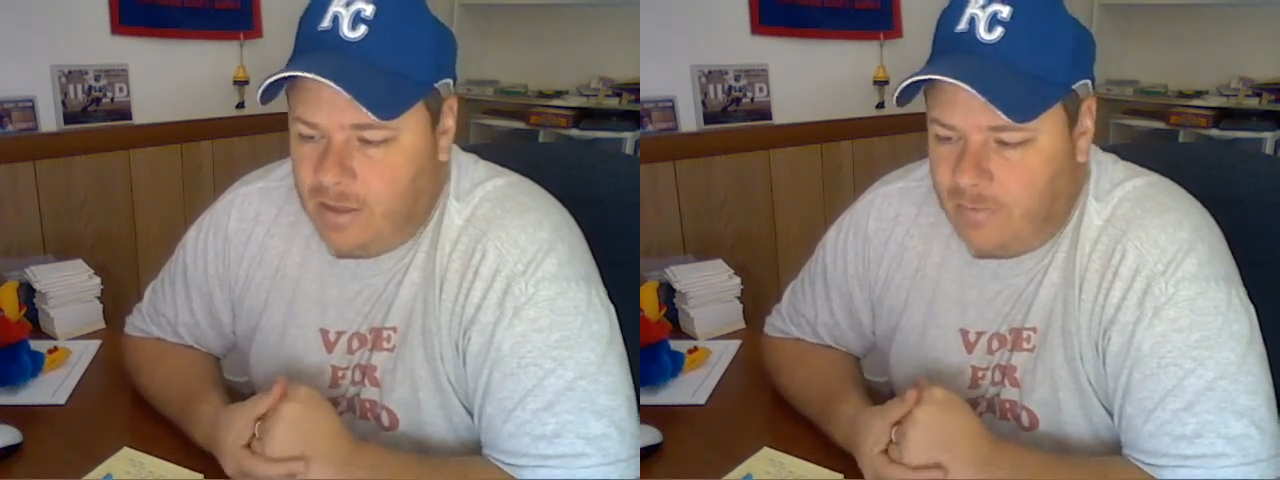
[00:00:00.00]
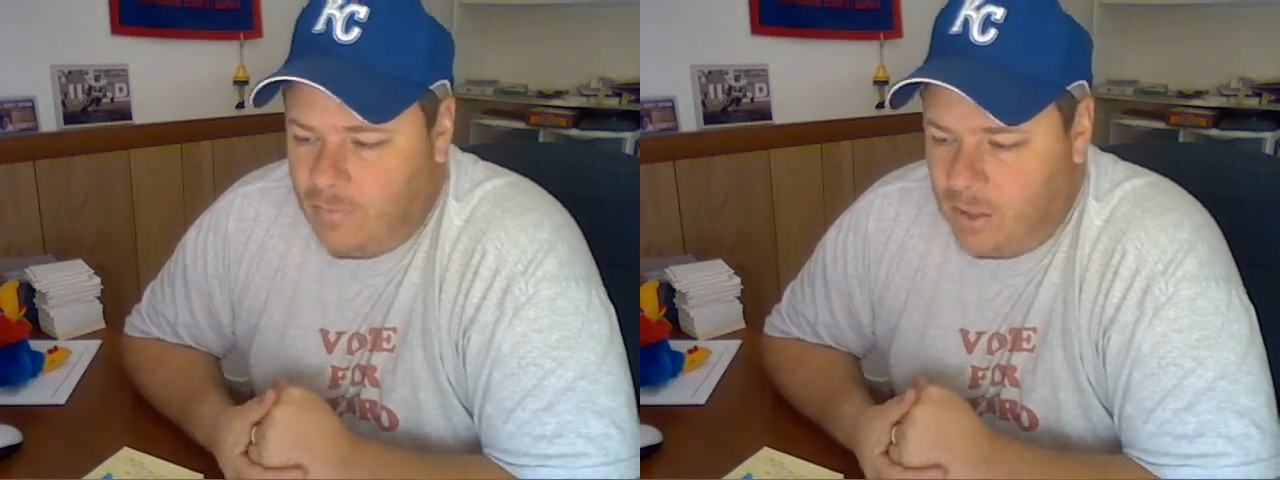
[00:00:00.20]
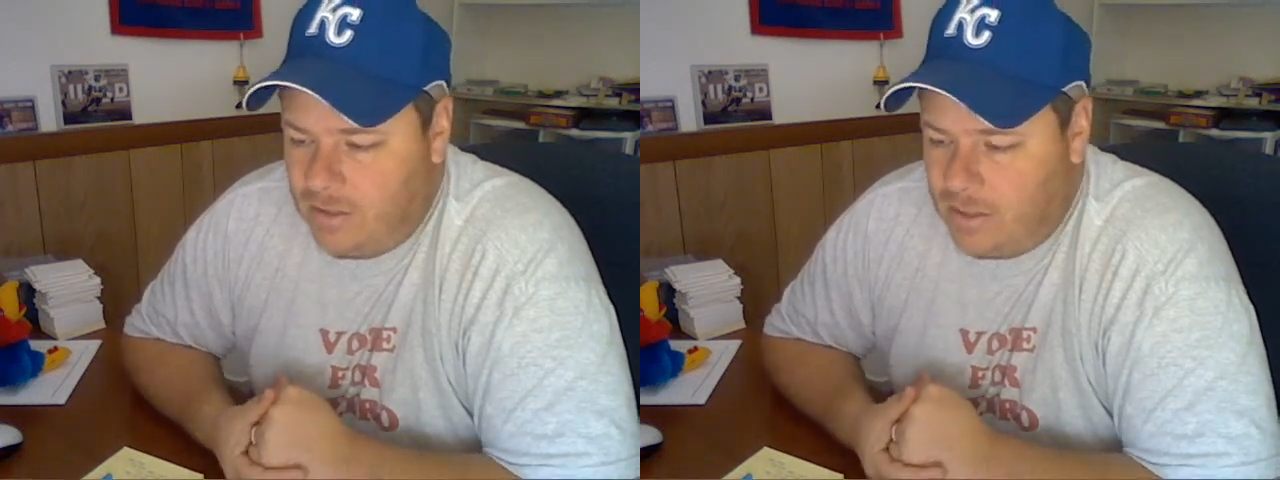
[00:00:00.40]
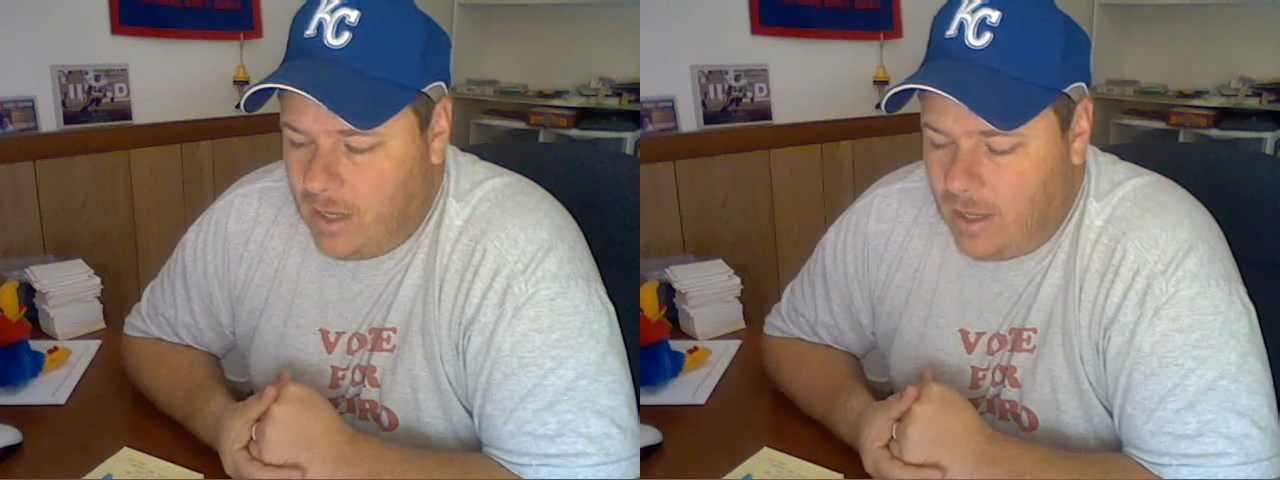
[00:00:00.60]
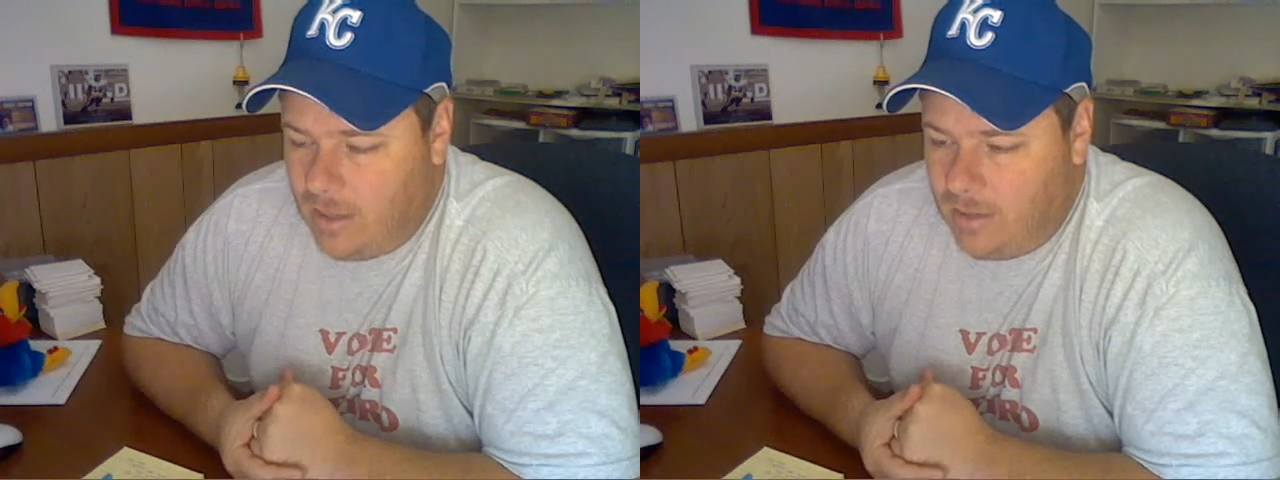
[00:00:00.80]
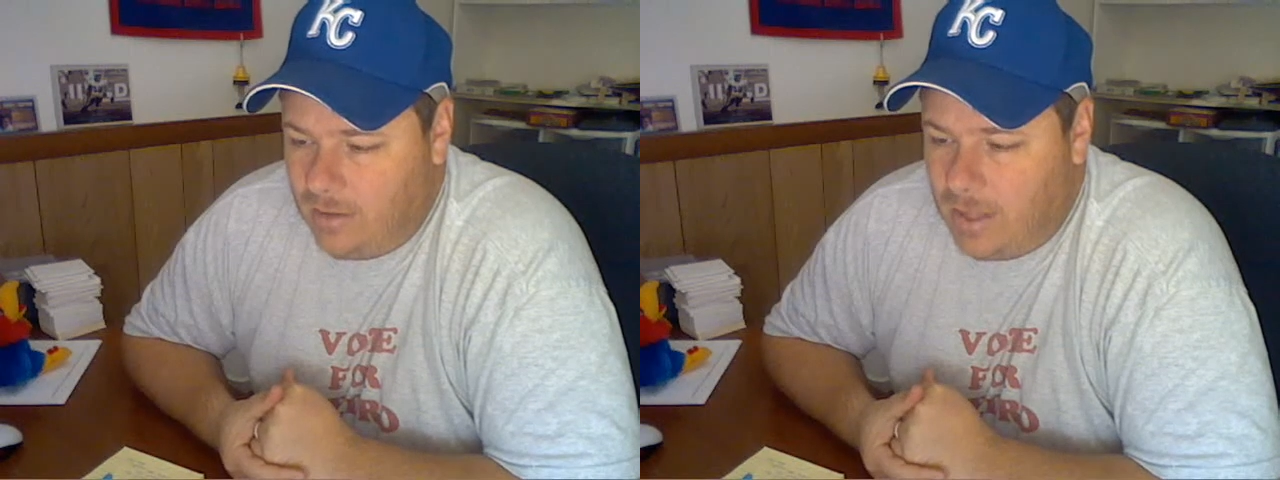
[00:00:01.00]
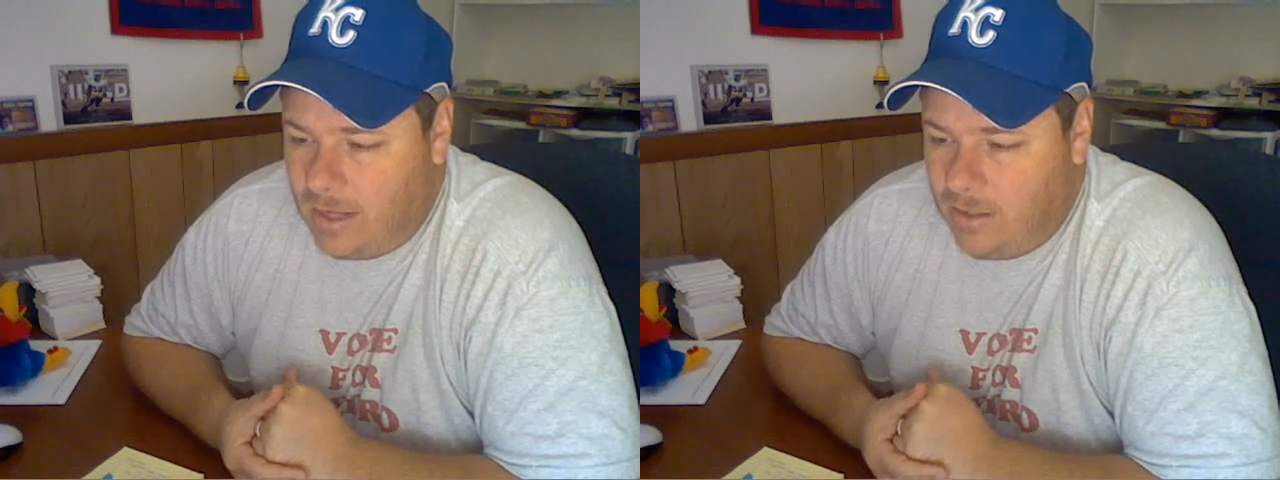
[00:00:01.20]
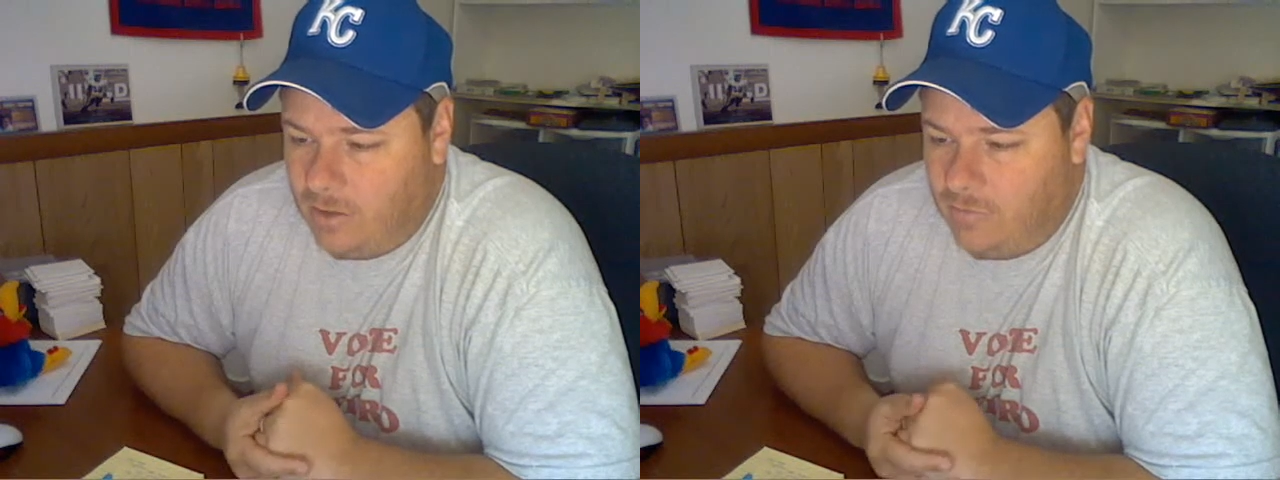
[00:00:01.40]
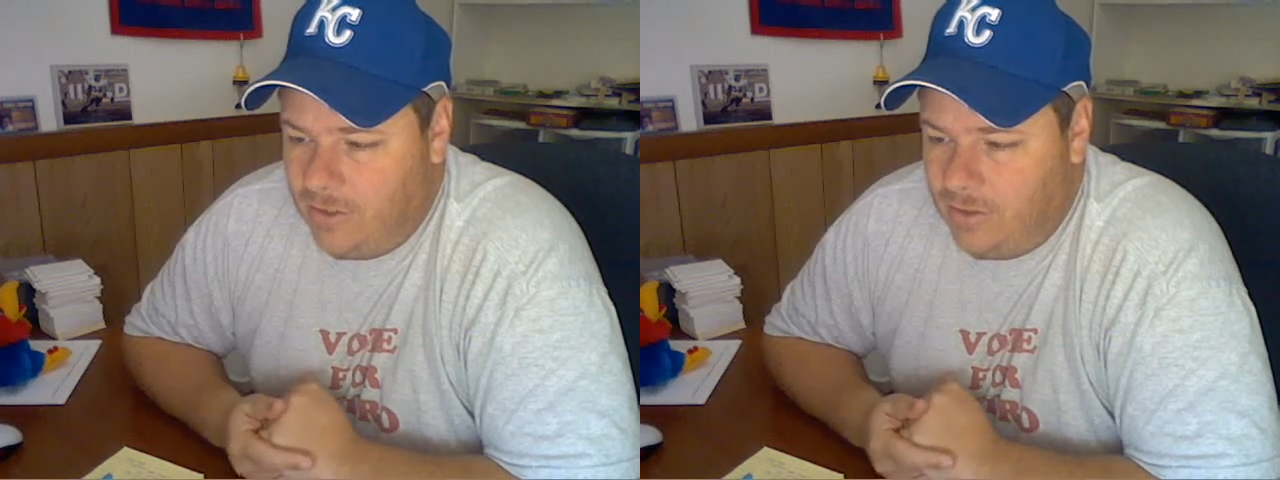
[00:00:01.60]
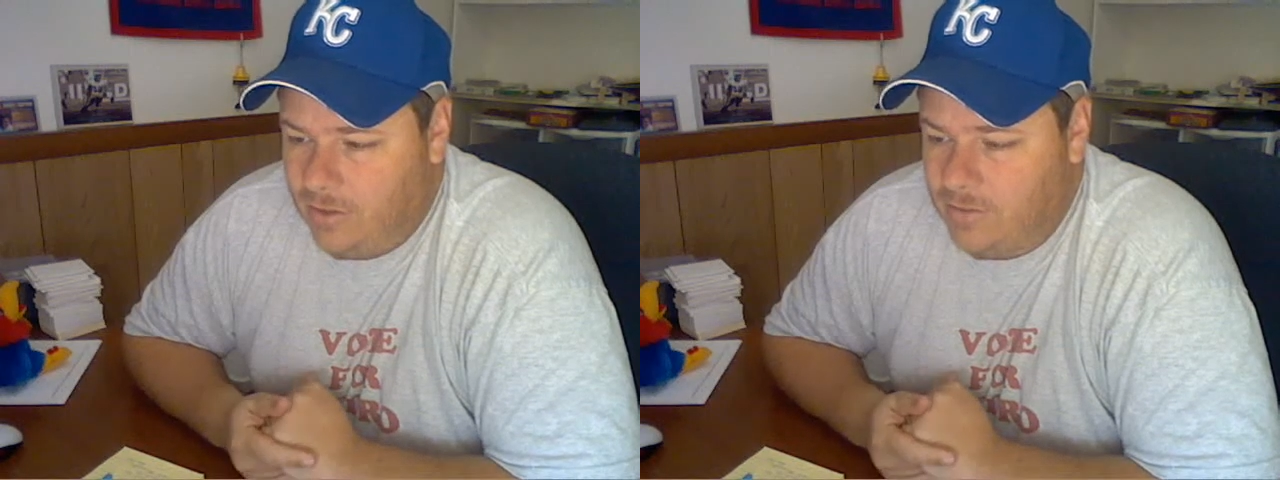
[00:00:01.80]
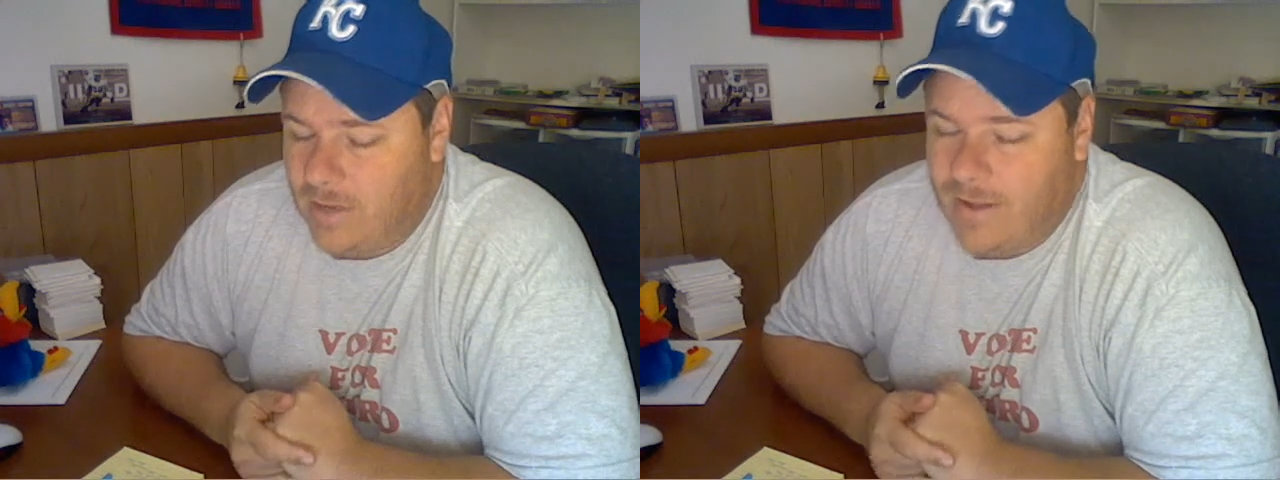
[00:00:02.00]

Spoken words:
I've watched a lot of other videos.